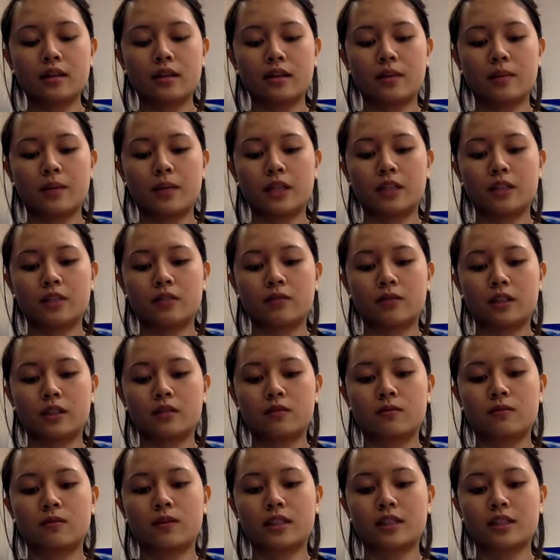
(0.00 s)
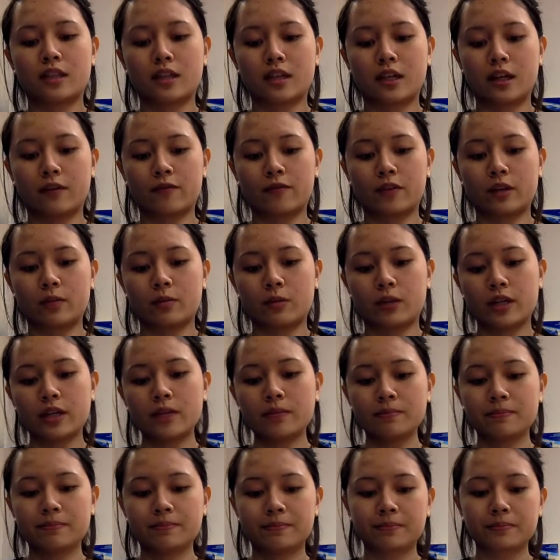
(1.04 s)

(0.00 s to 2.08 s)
The patient was resting comfortably.